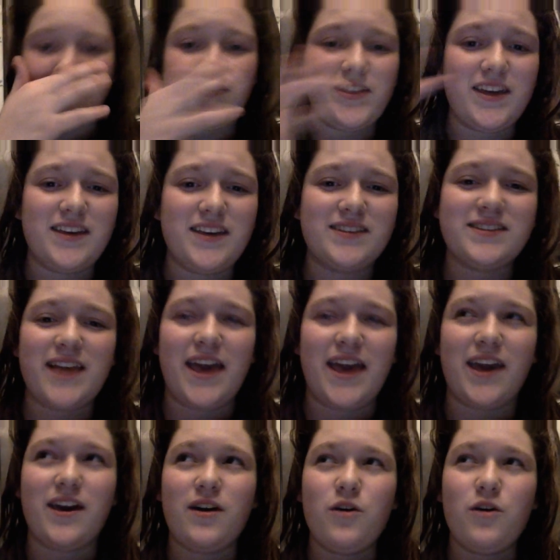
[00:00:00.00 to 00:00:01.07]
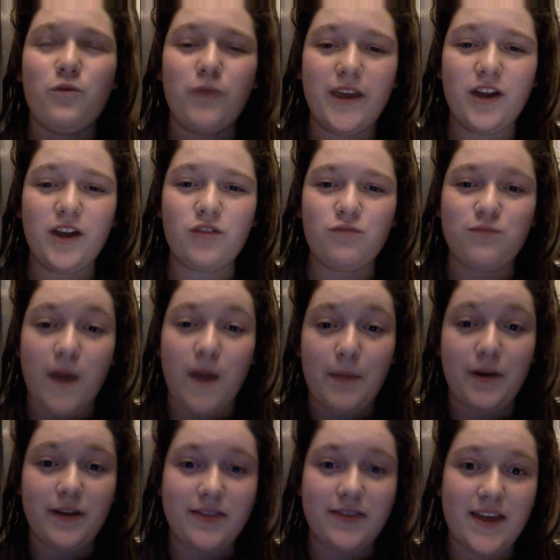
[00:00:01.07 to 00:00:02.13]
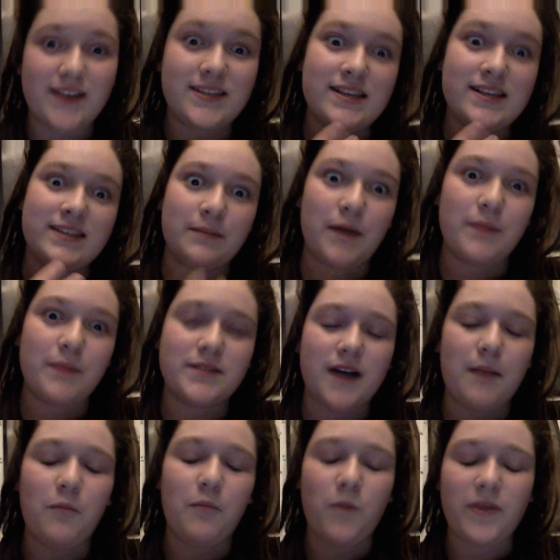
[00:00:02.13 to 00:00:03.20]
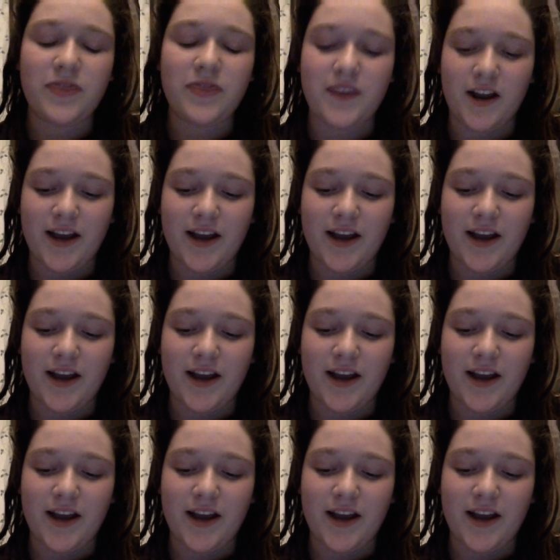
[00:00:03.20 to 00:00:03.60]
these, like, weird rubber things that sometimes come with their